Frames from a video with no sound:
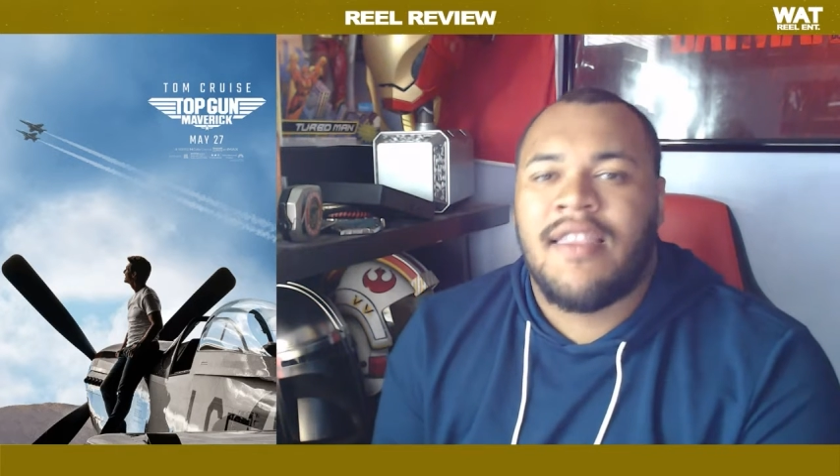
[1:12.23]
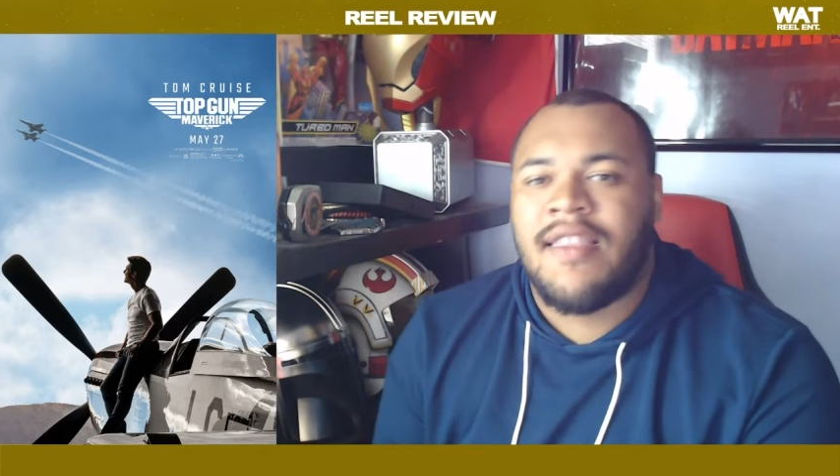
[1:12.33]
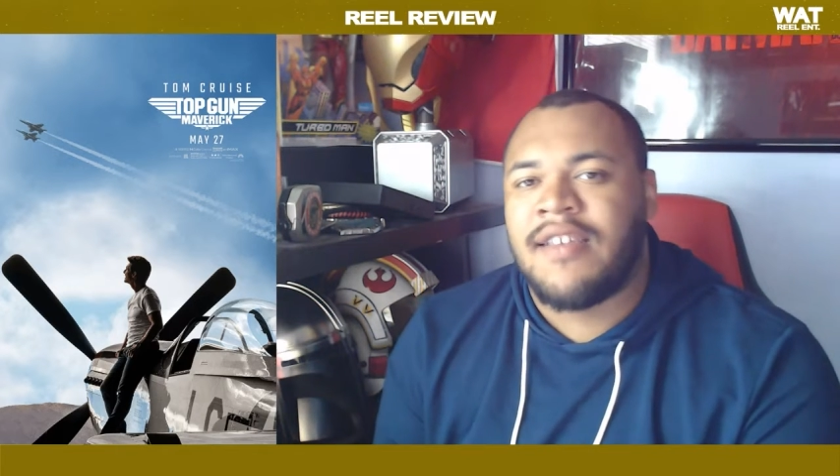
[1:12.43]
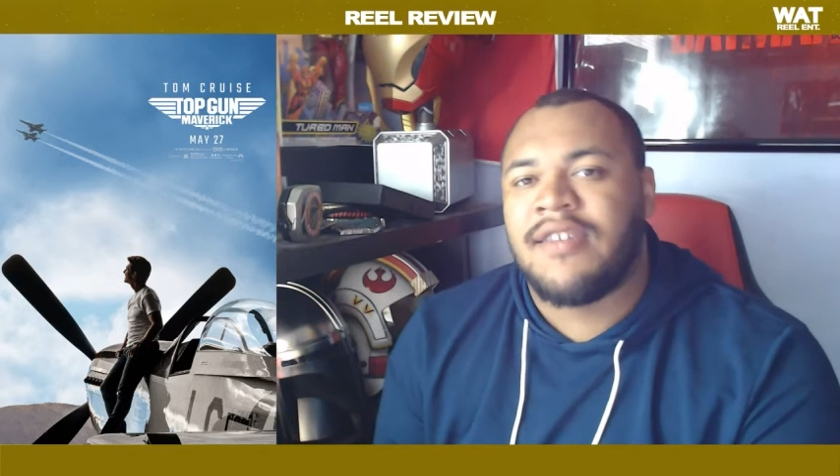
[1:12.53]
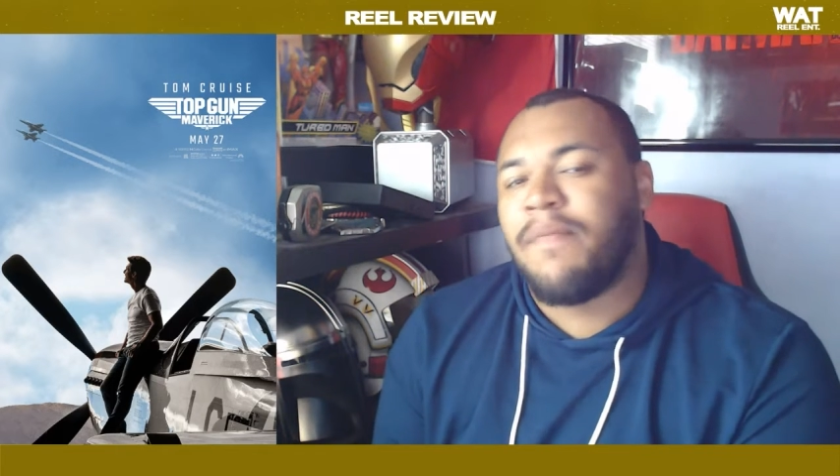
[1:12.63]

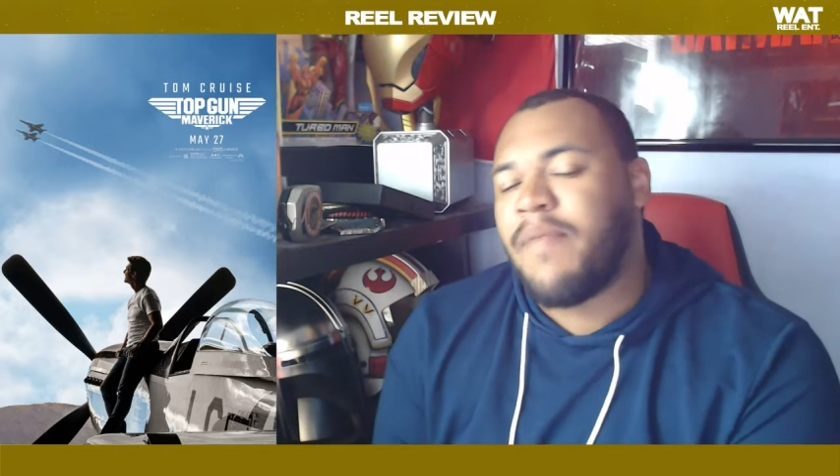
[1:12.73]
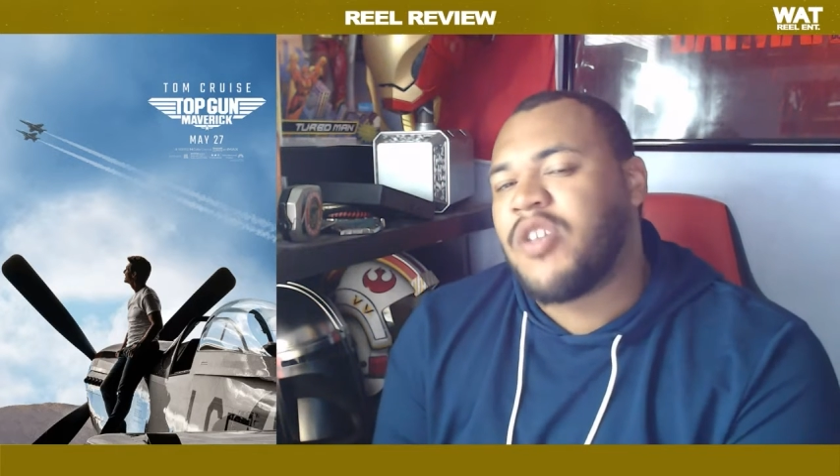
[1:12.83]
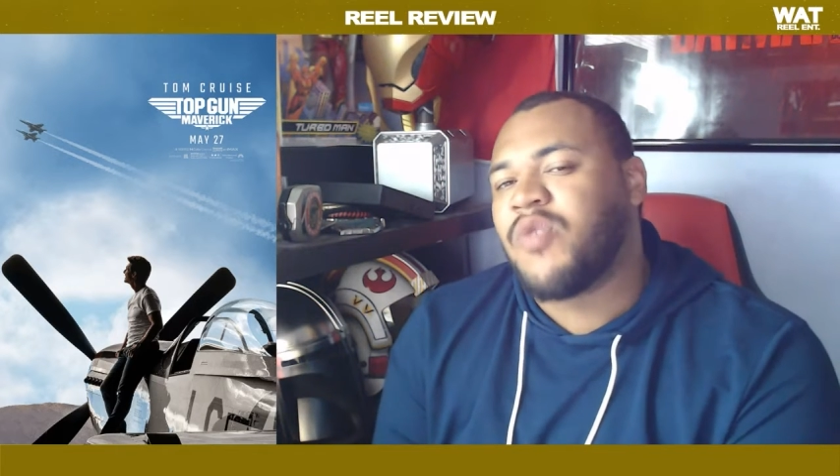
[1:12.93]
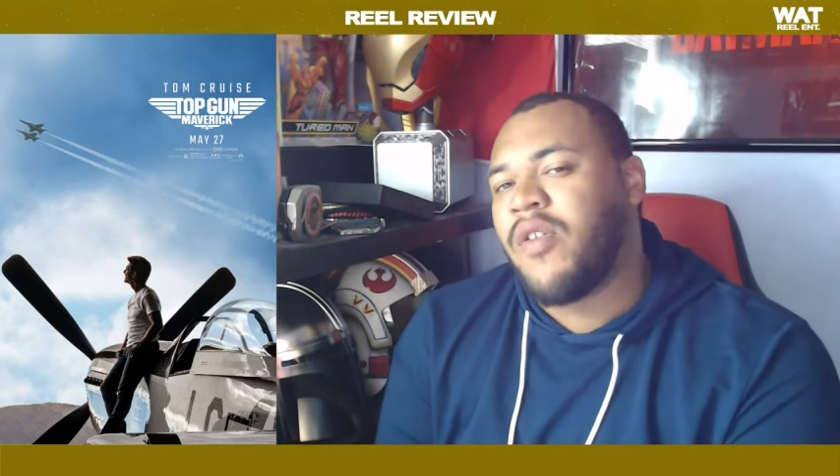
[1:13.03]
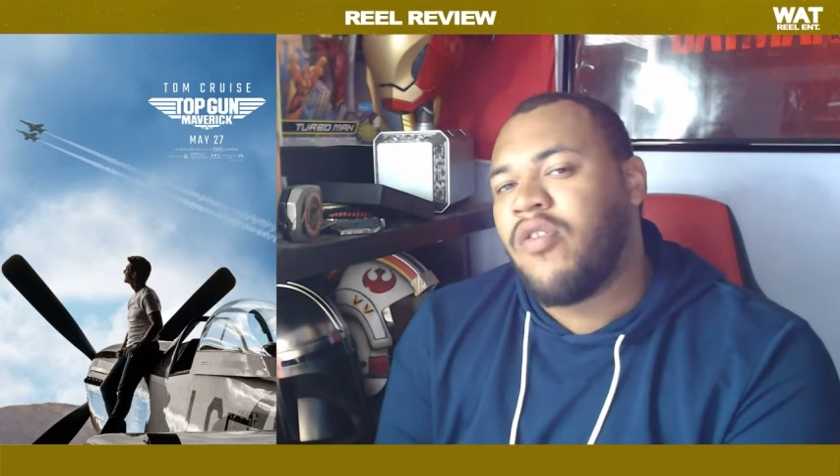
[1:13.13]
that's the
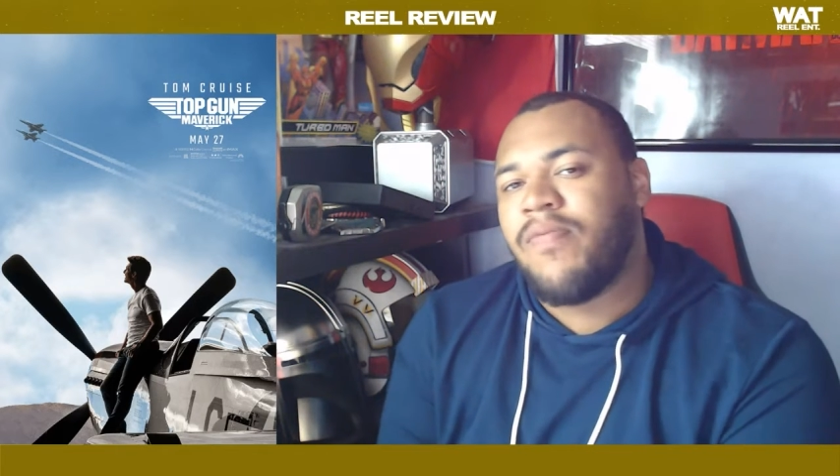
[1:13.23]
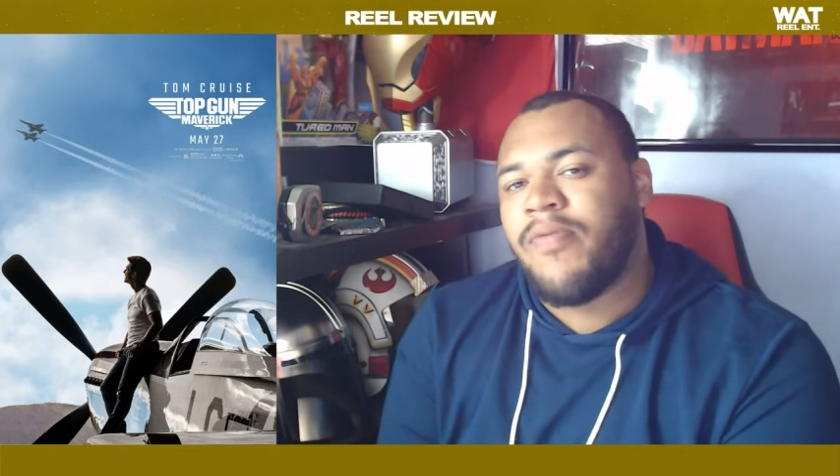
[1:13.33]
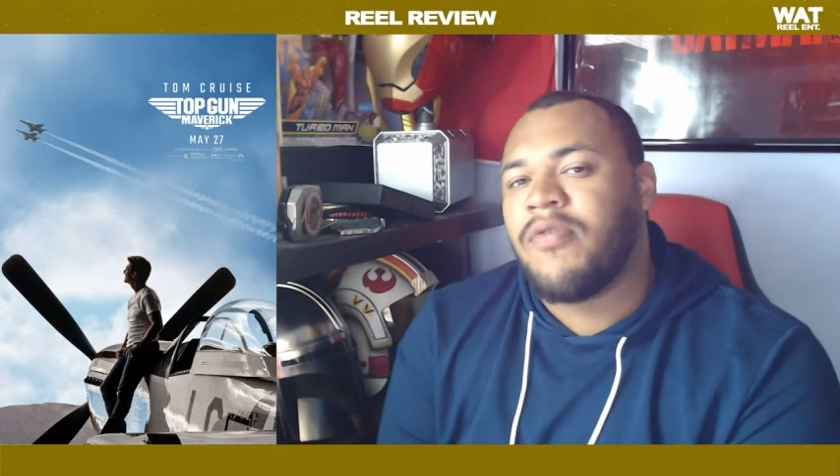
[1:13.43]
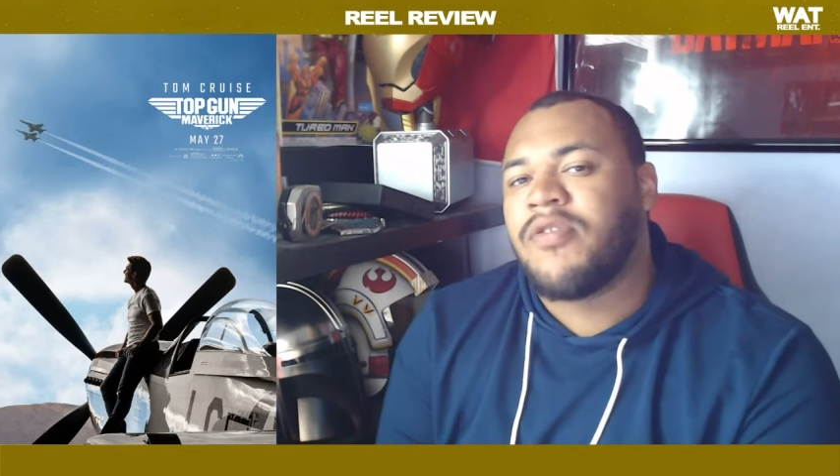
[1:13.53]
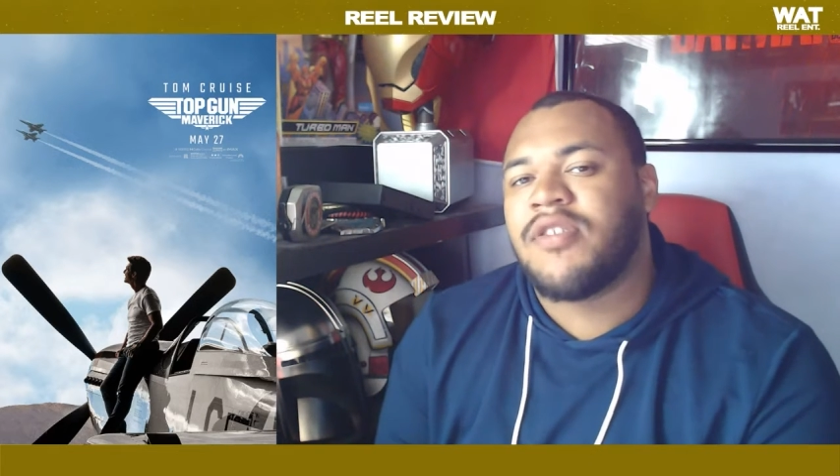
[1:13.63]
best way to
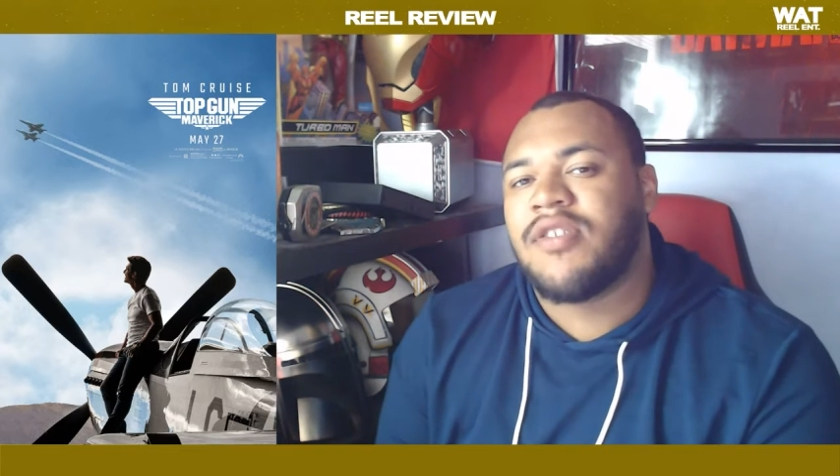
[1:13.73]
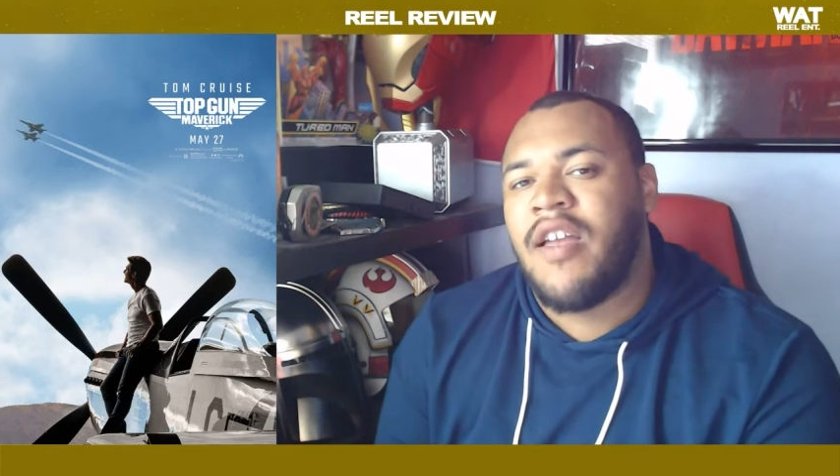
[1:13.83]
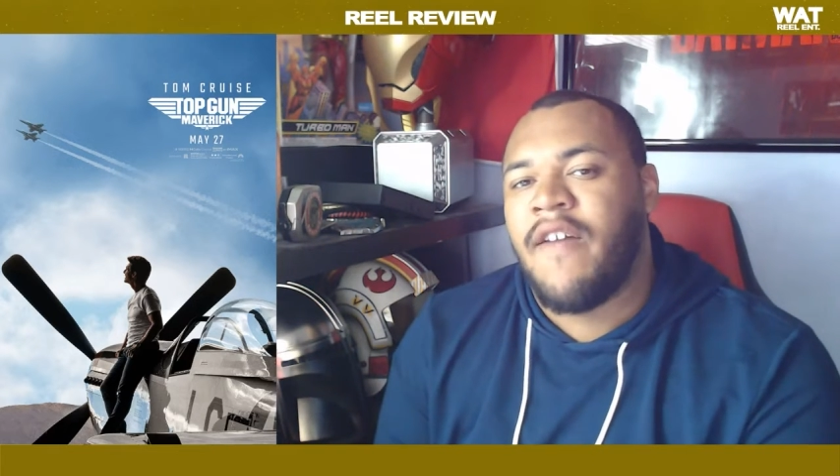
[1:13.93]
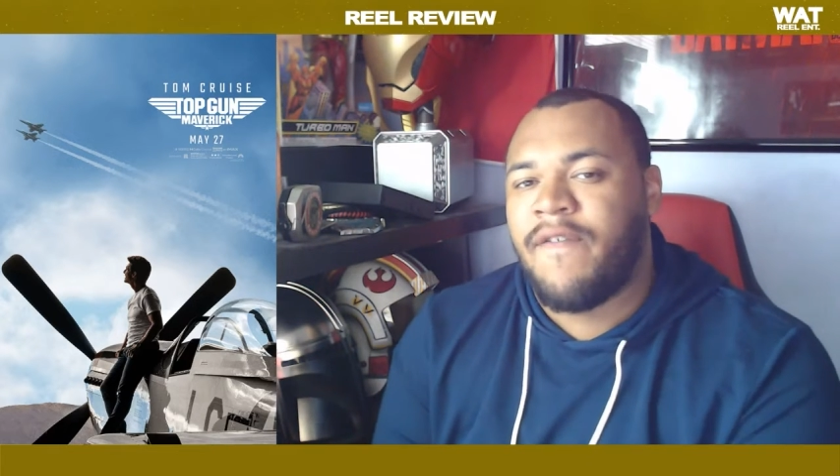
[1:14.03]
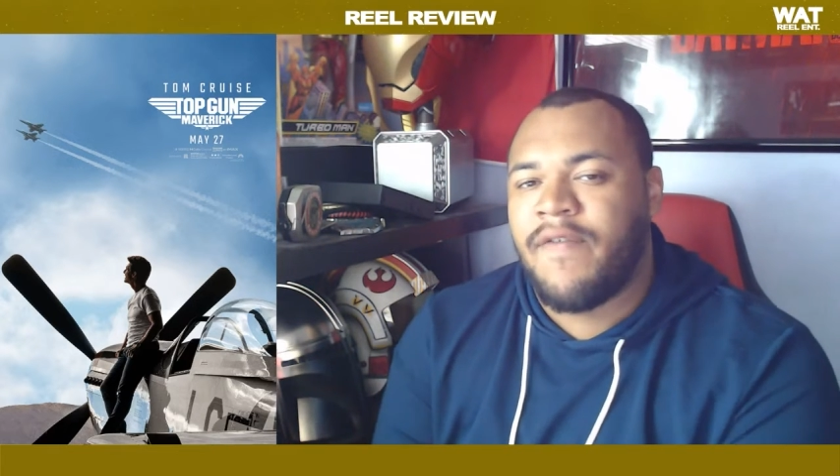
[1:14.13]
approach
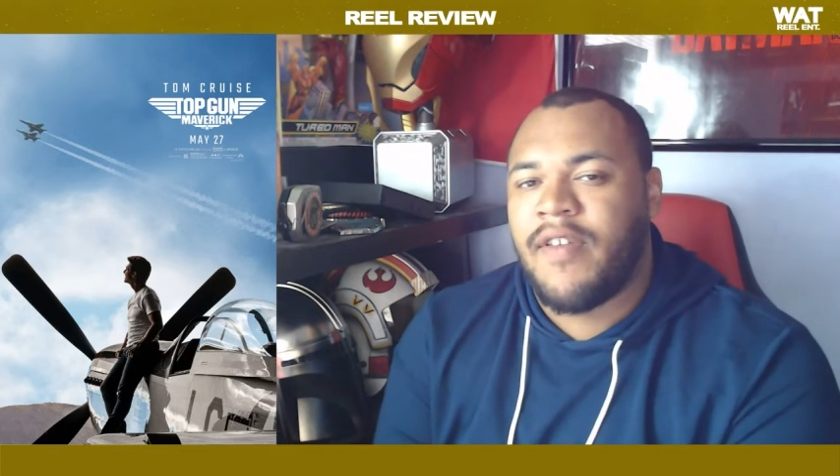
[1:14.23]
a,